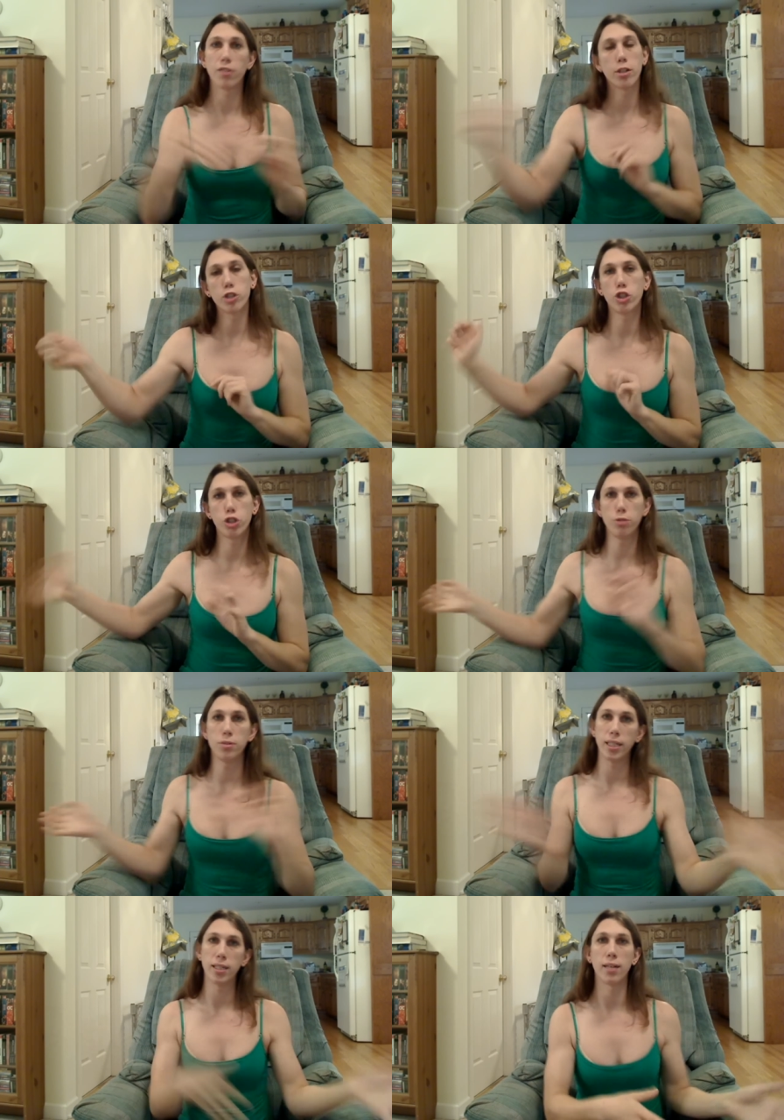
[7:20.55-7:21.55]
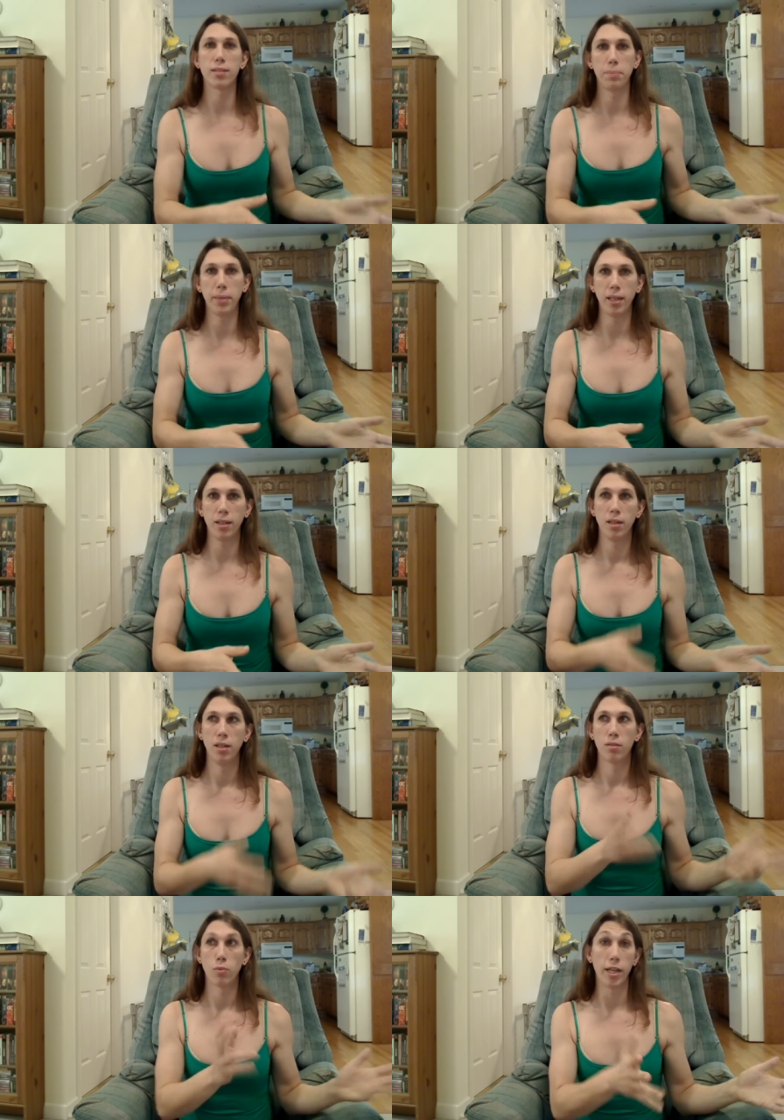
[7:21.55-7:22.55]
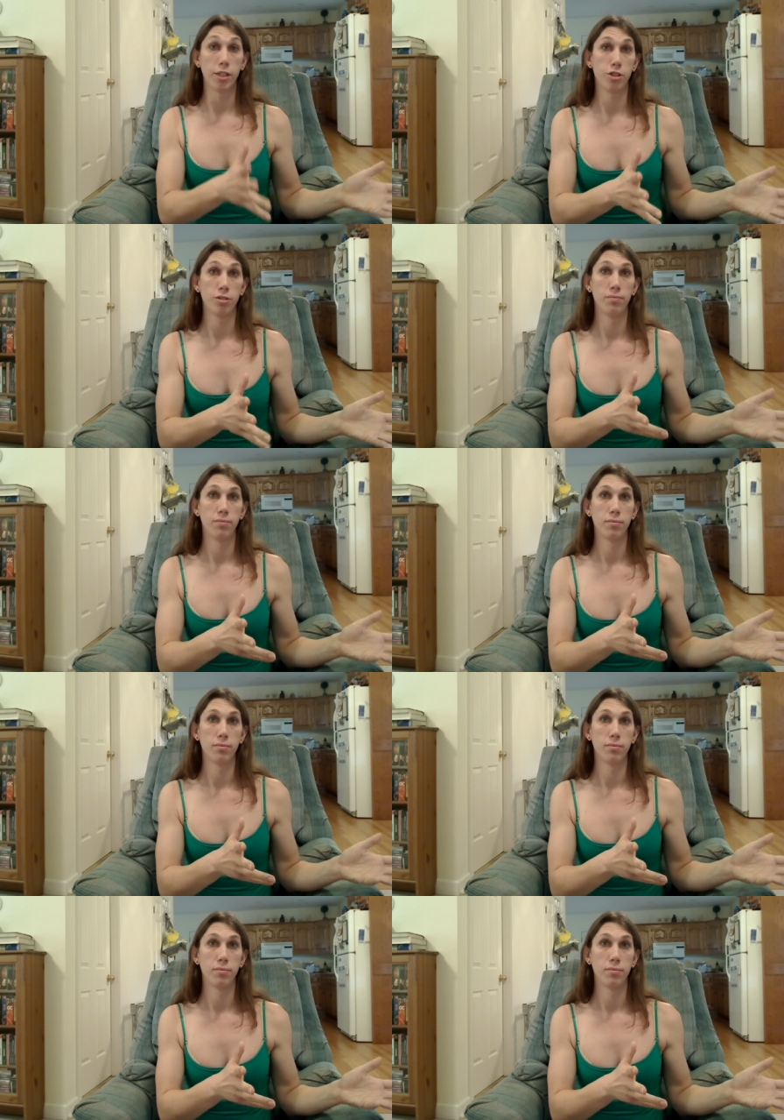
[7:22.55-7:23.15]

They're just choosing not to be rich.